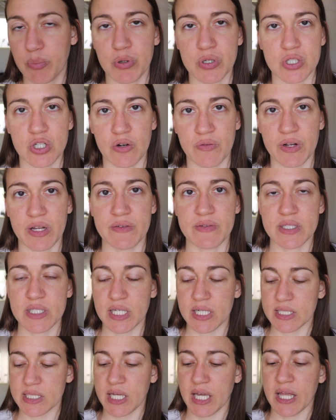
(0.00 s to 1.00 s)
preservatives,
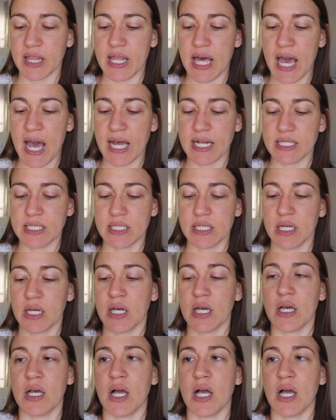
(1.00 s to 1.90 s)
things like that.